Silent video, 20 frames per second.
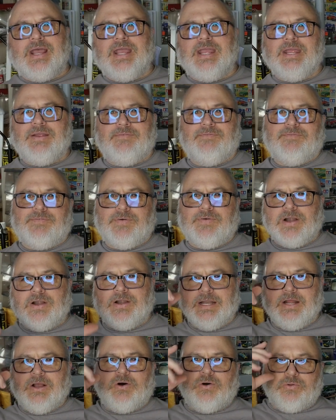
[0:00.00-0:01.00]
a
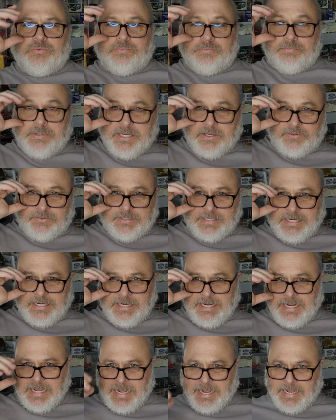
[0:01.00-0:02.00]
very old build that
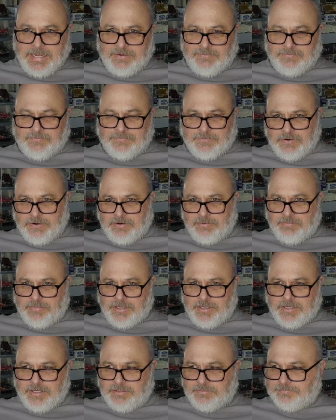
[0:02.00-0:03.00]
he had from,
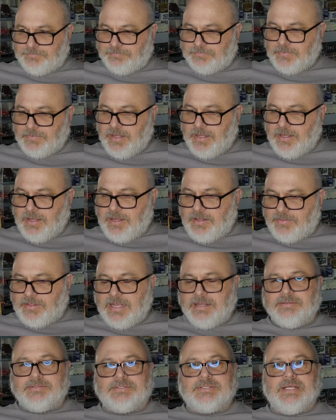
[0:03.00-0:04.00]
I
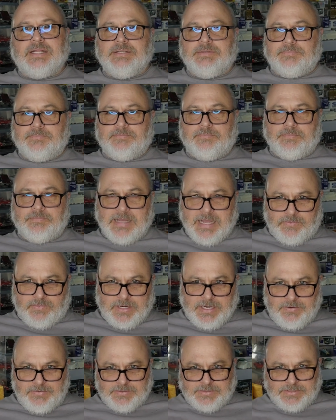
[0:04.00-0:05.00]
think back
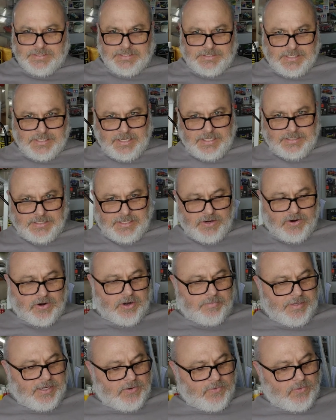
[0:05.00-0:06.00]
when he was in the
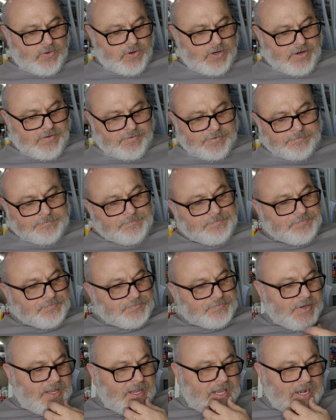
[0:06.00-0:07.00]
Army or whatever.
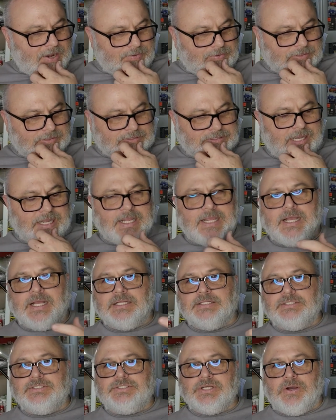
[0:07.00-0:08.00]
And it was
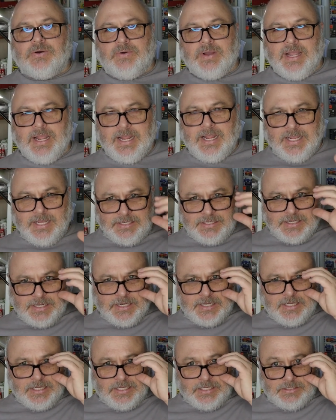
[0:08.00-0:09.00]
a Johan
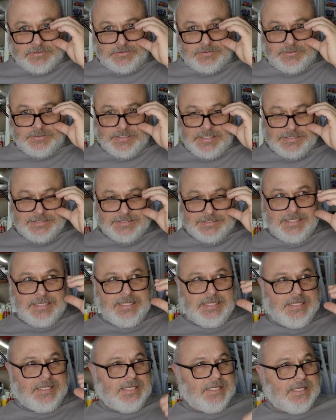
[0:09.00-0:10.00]

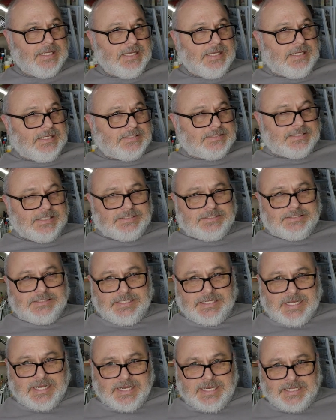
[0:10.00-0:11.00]

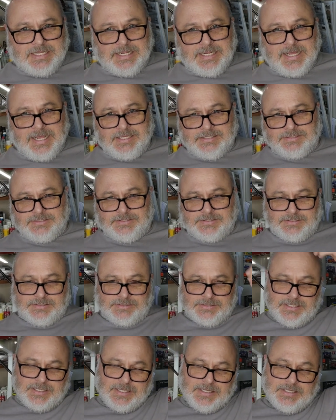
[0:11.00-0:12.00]
69
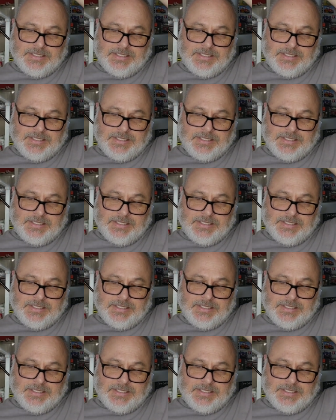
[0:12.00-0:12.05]
SC